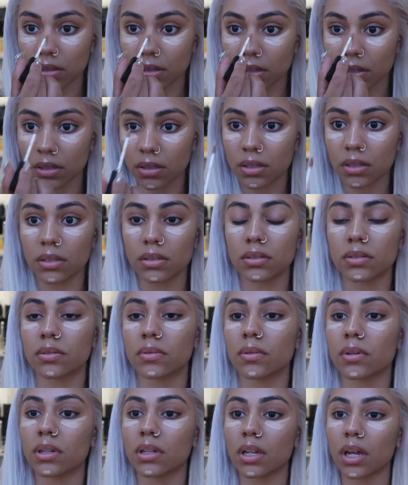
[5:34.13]
And then
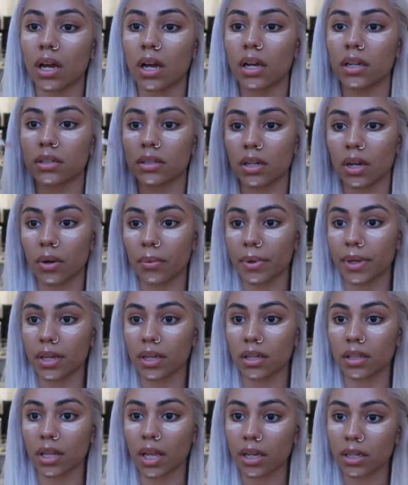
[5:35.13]
do a line
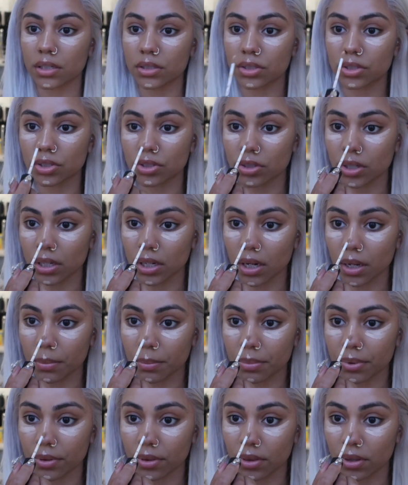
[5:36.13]
going like straight up
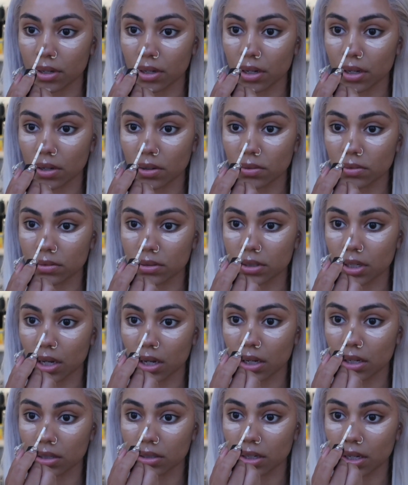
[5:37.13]
the nose,
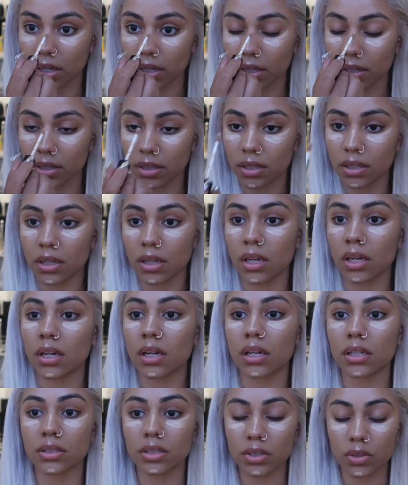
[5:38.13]
honey.
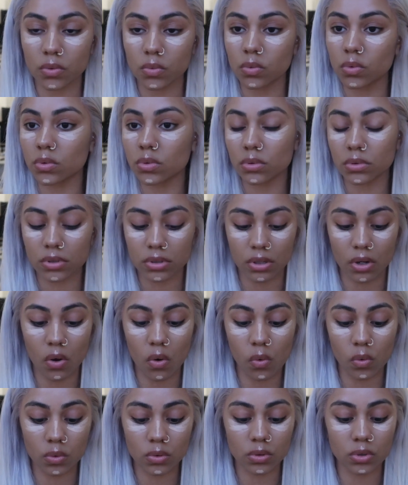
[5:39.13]
Because you want to
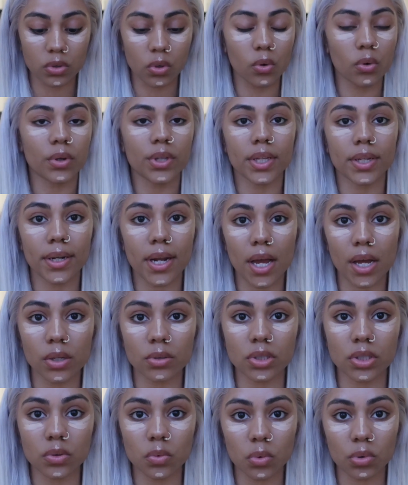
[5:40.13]
contour your
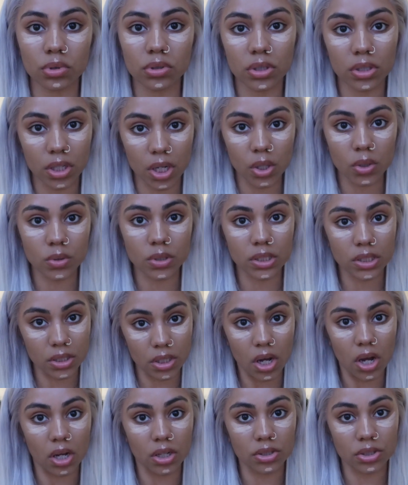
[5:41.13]
nose. You want your nose
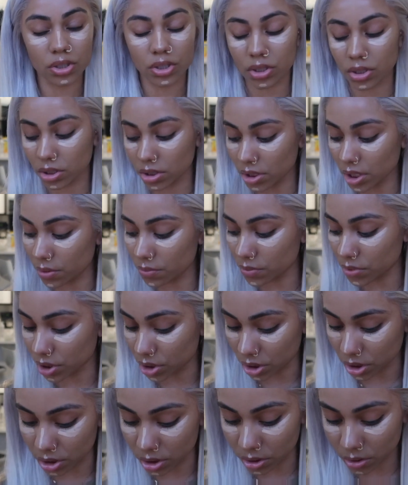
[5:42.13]
notched, don't
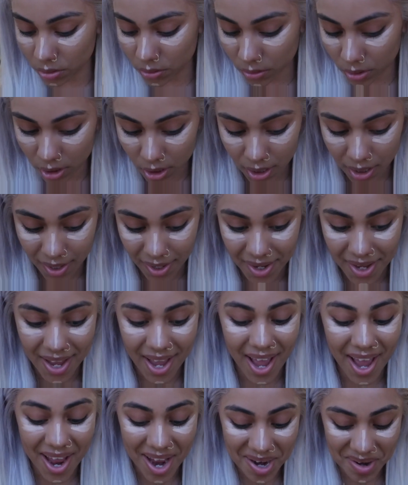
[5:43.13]
you?
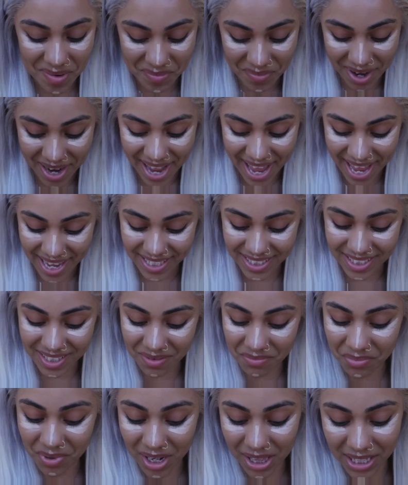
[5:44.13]
My
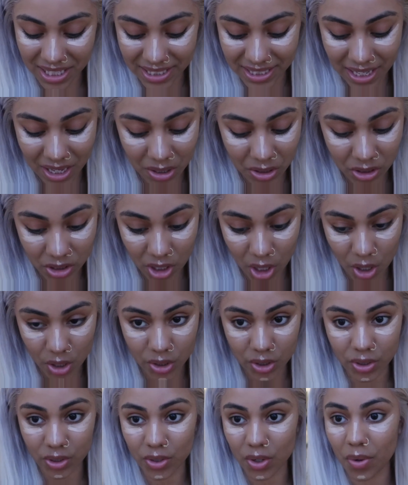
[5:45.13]
accent probably sounds
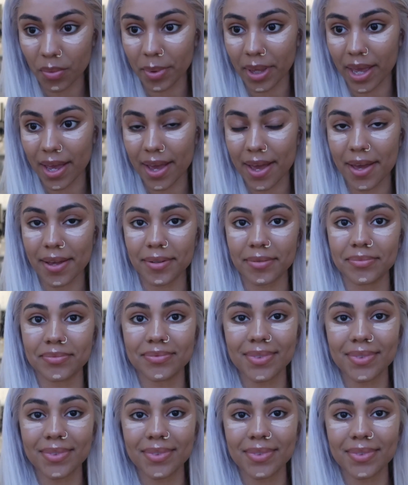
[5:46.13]
so bad.